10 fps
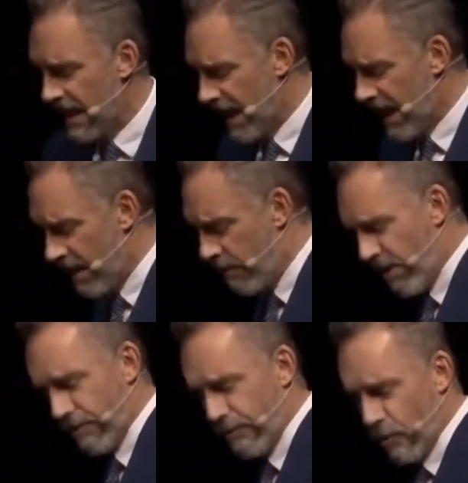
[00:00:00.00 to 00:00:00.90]

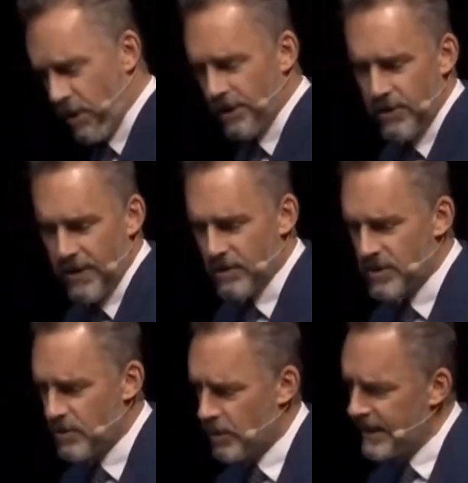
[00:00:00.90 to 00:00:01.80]
About
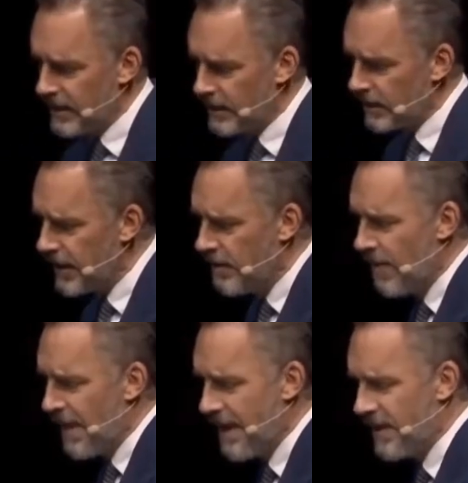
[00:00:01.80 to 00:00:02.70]
400,000 were killed,
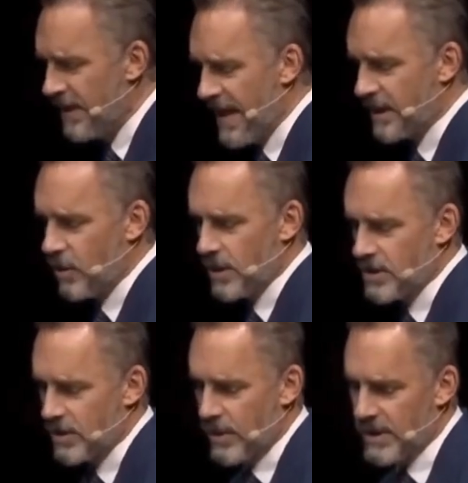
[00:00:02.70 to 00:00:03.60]
and the net
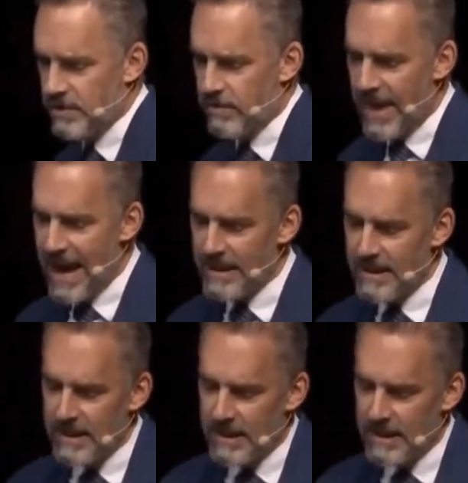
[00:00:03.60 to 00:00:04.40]
consequence of that